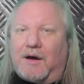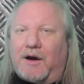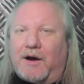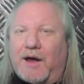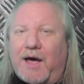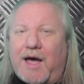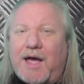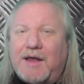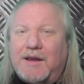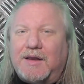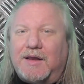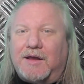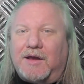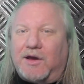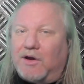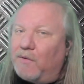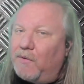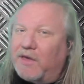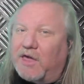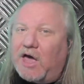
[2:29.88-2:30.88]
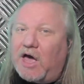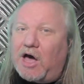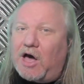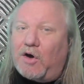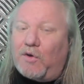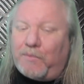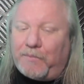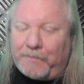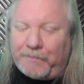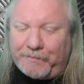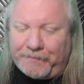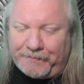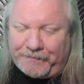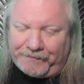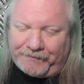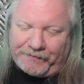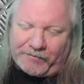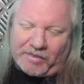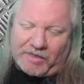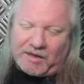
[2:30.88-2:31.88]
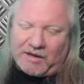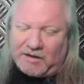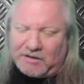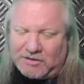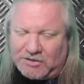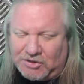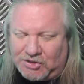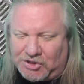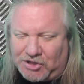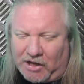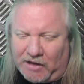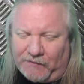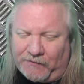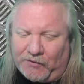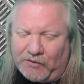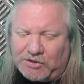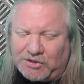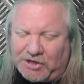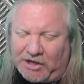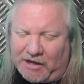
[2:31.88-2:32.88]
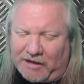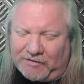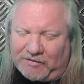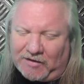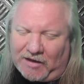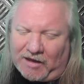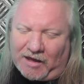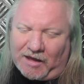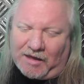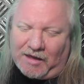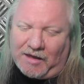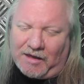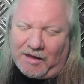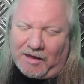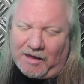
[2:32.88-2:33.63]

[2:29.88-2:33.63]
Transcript: All right. Here we go! John Frusciante,